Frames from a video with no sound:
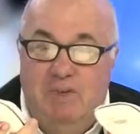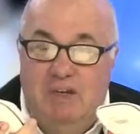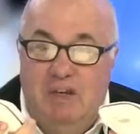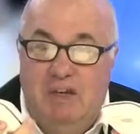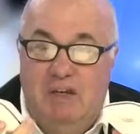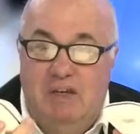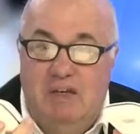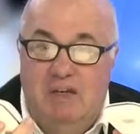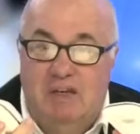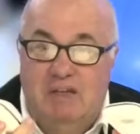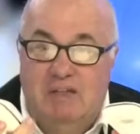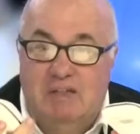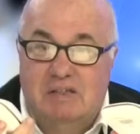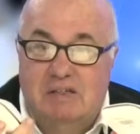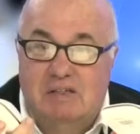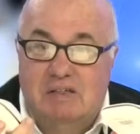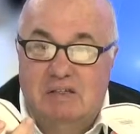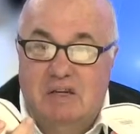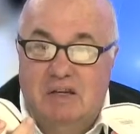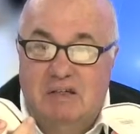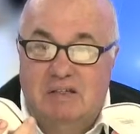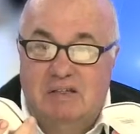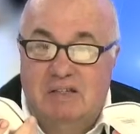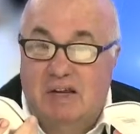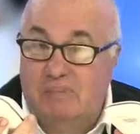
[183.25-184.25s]
is
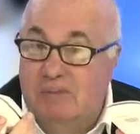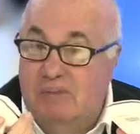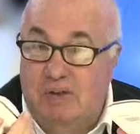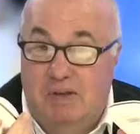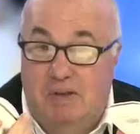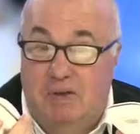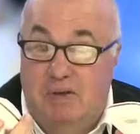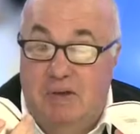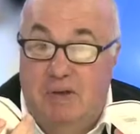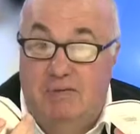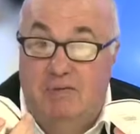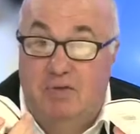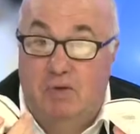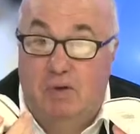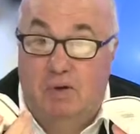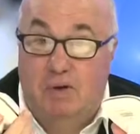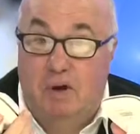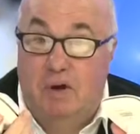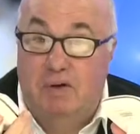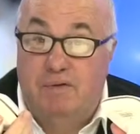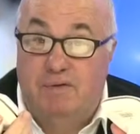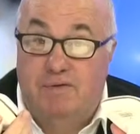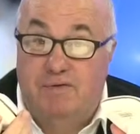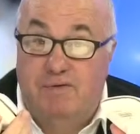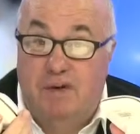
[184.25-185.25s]
something that will give you a
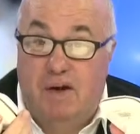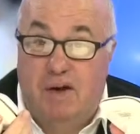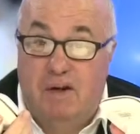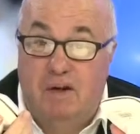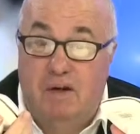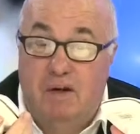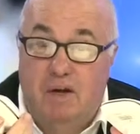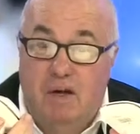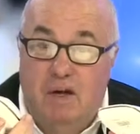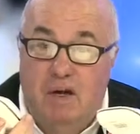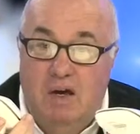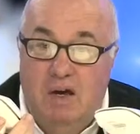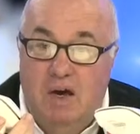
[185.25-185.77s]
lot of fun